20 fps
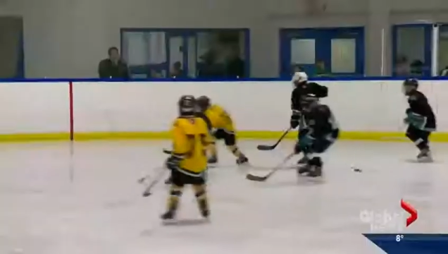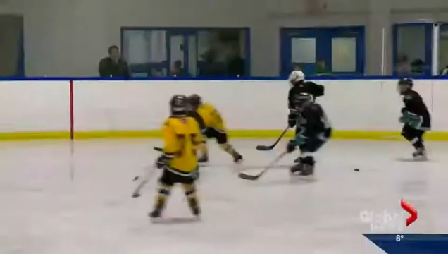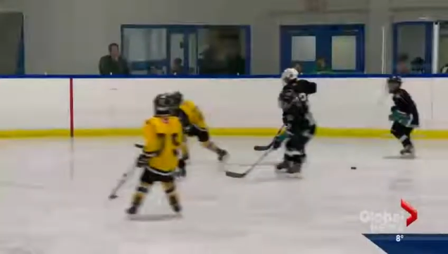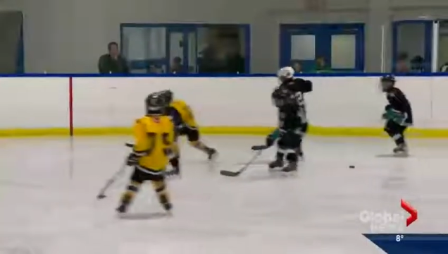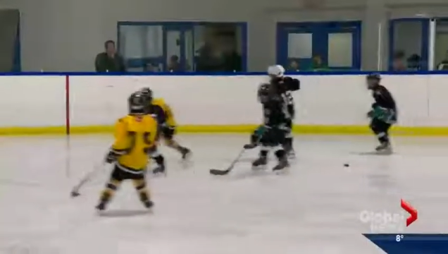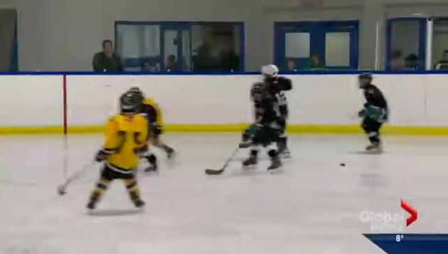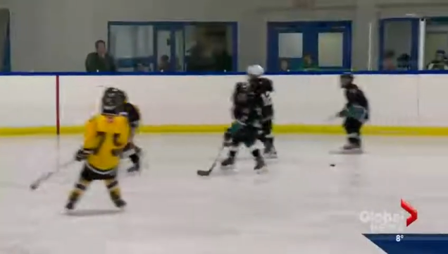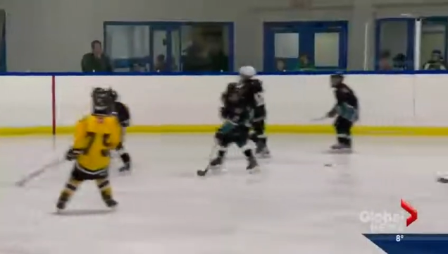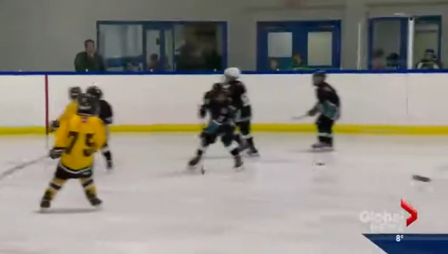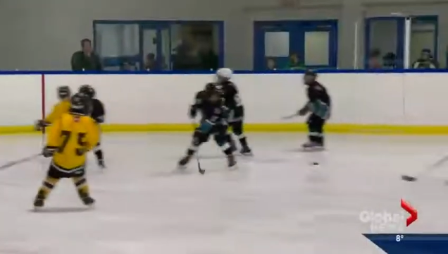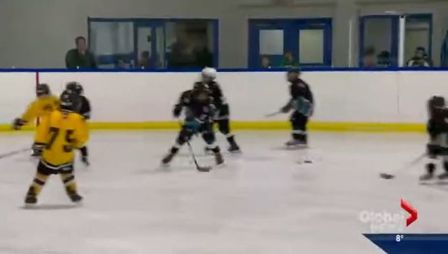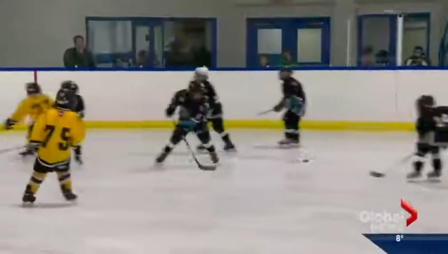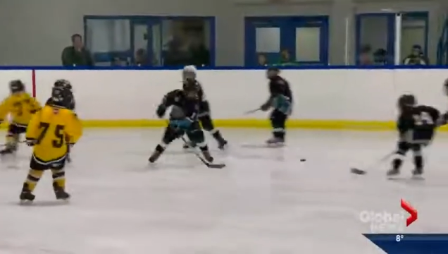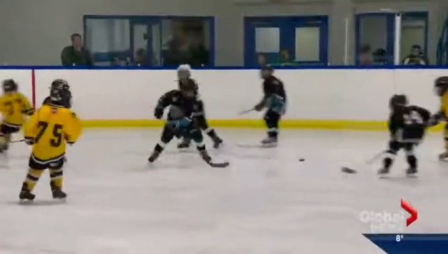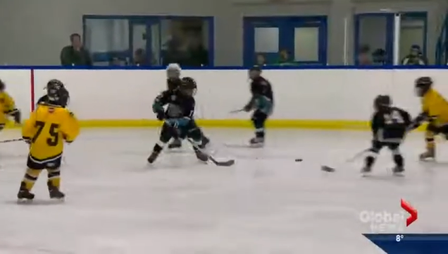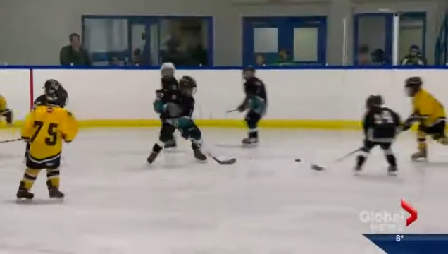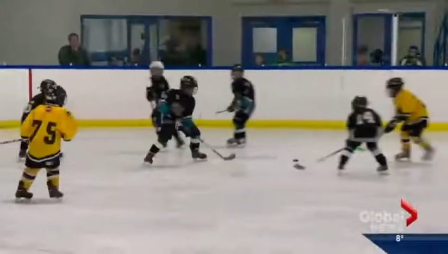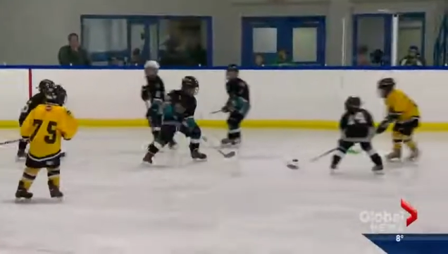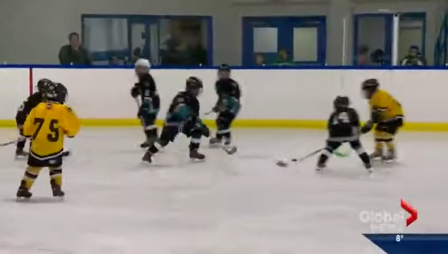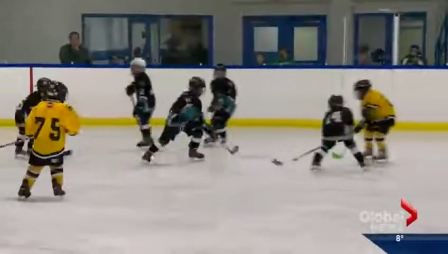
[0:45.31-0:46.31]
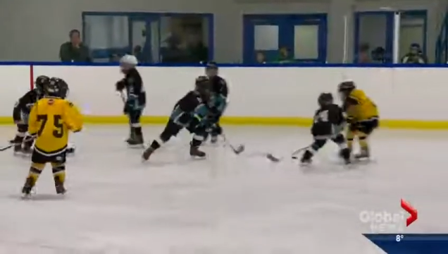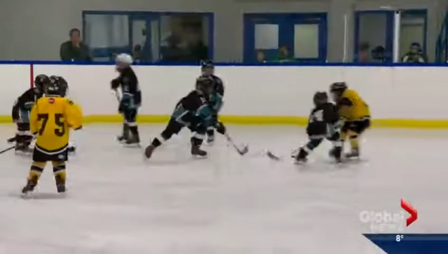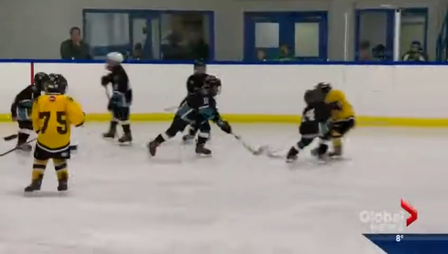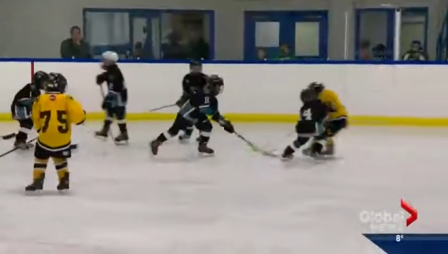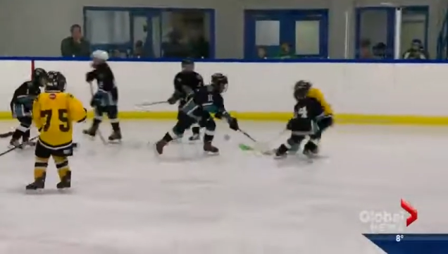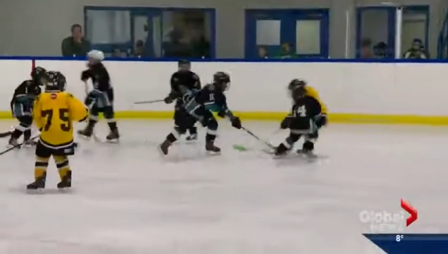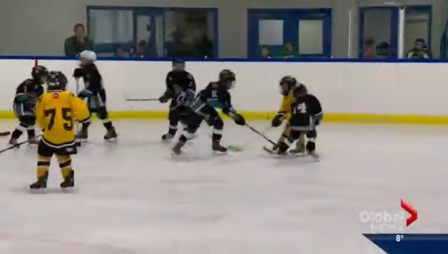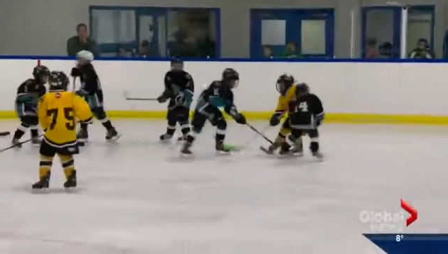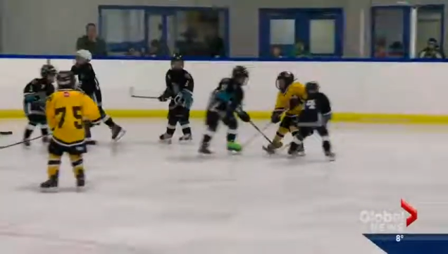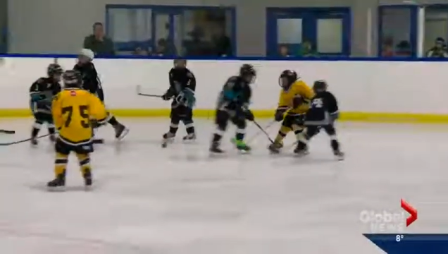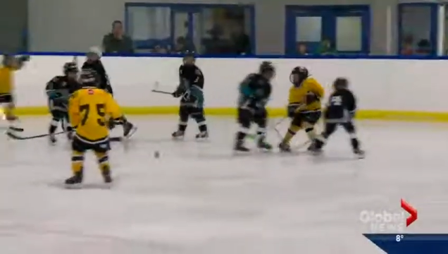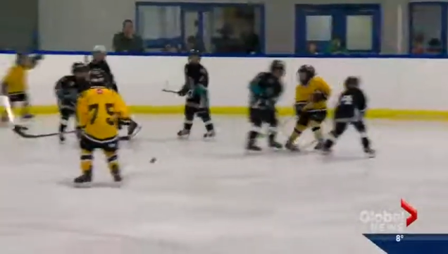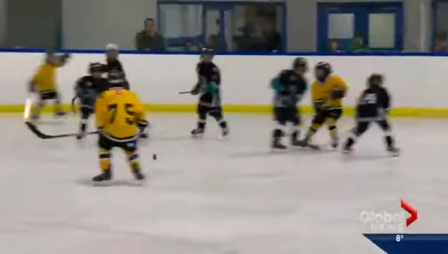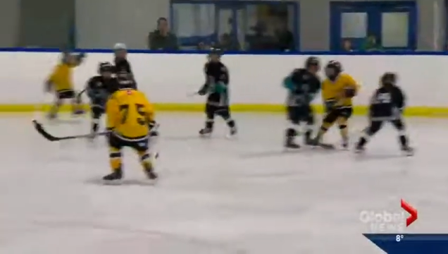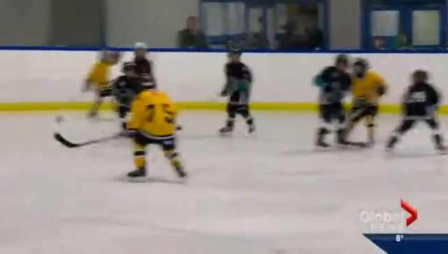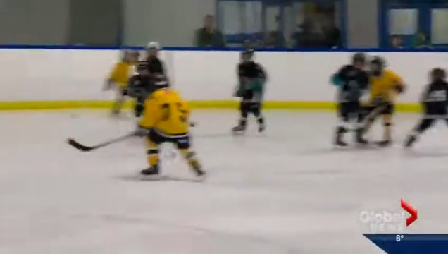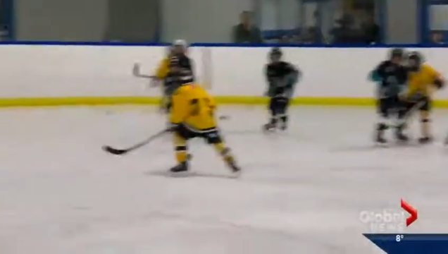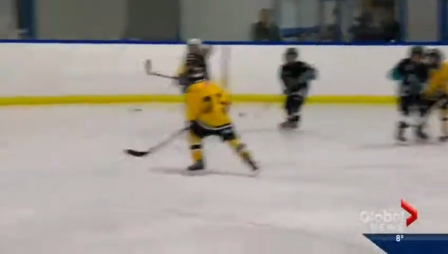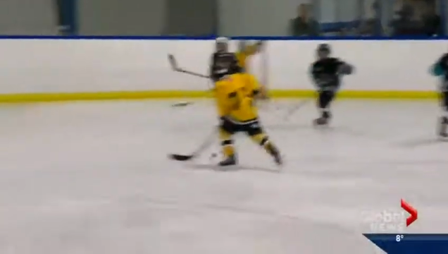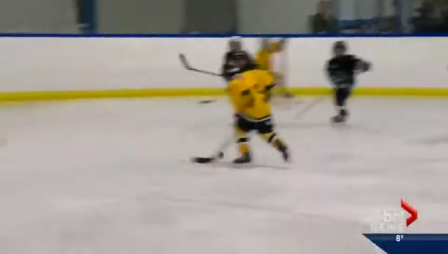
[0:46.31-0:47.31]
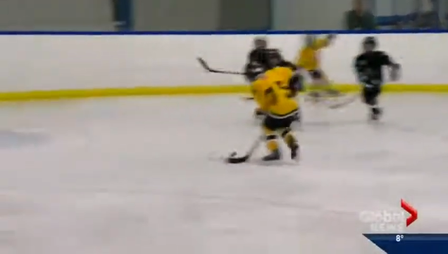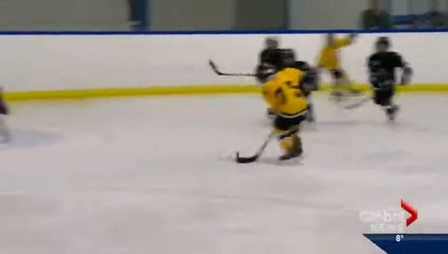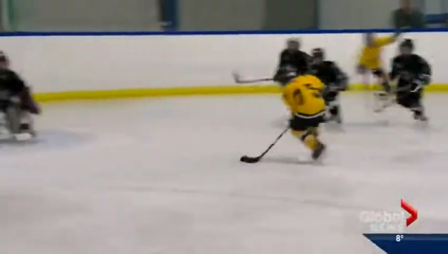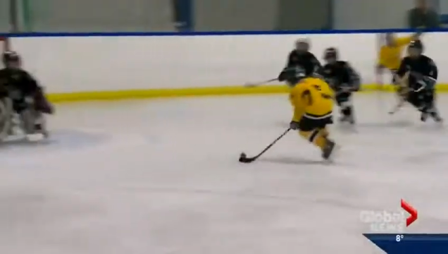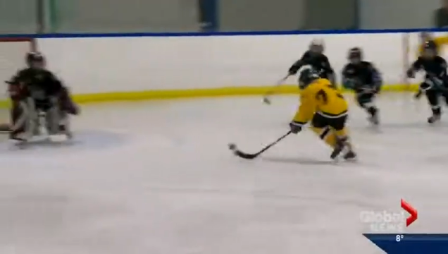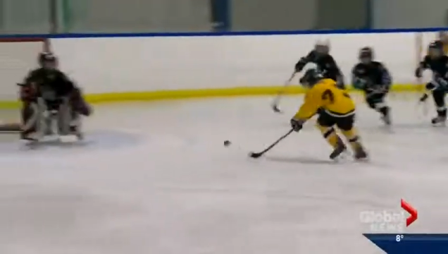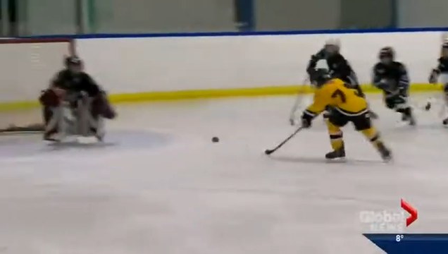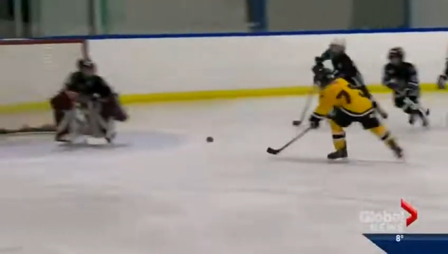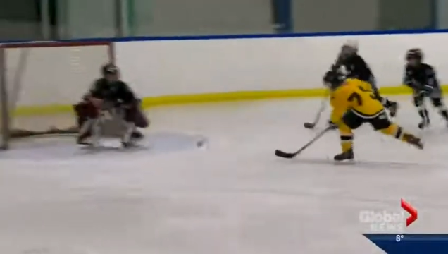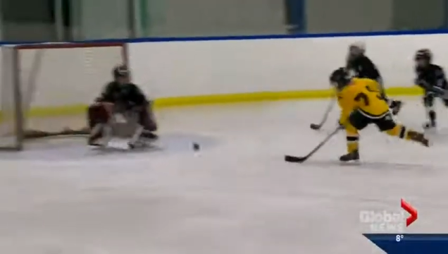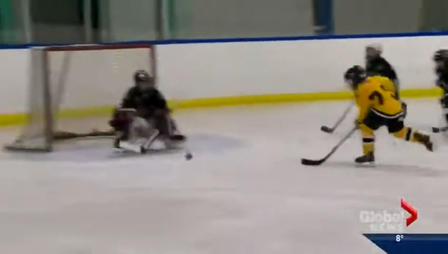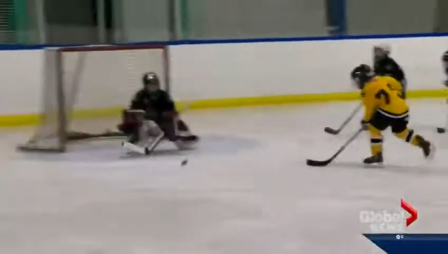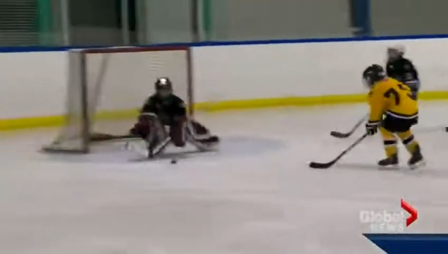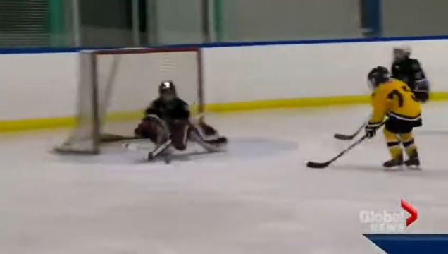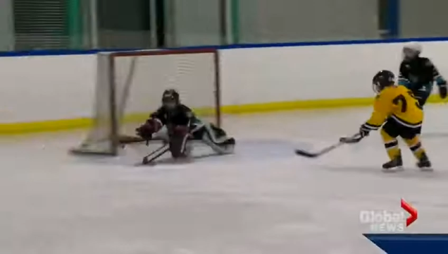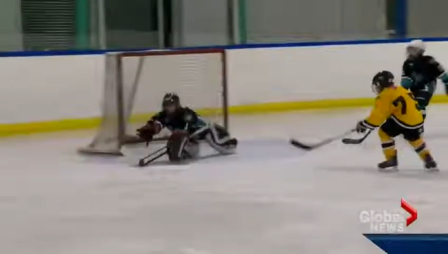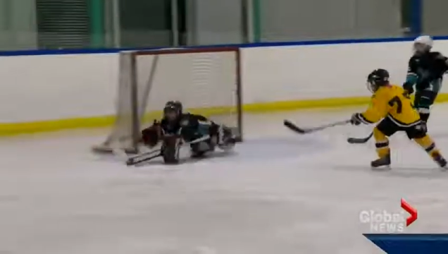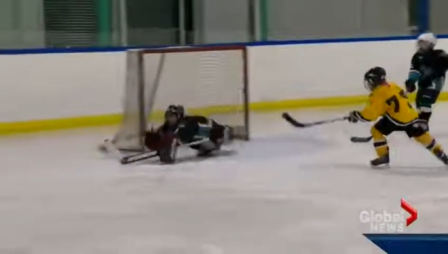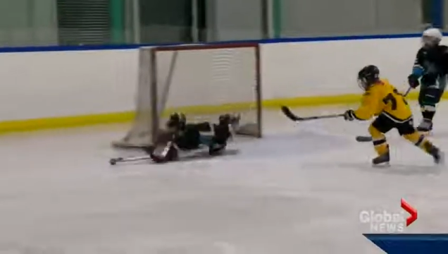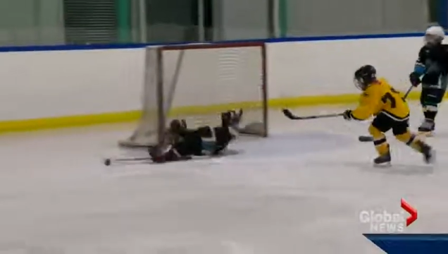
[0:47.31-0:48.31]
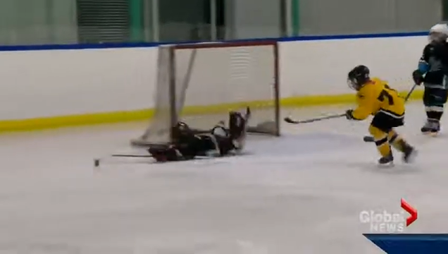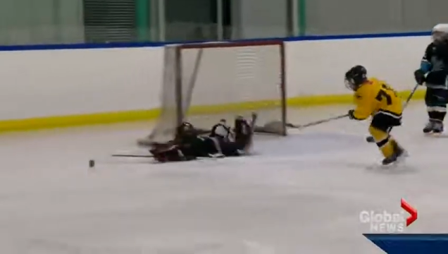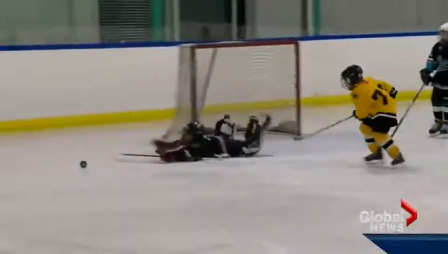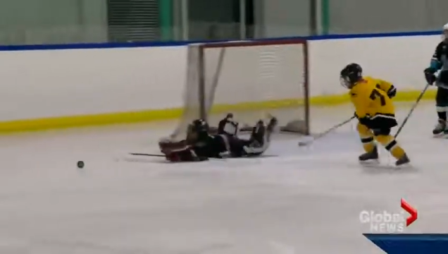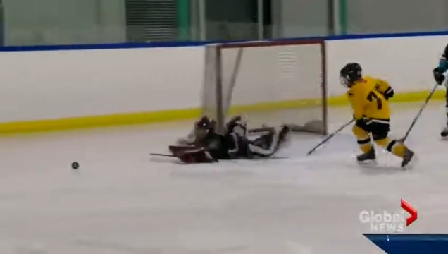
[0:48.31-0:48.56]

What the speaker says: [unreadable: no face in view]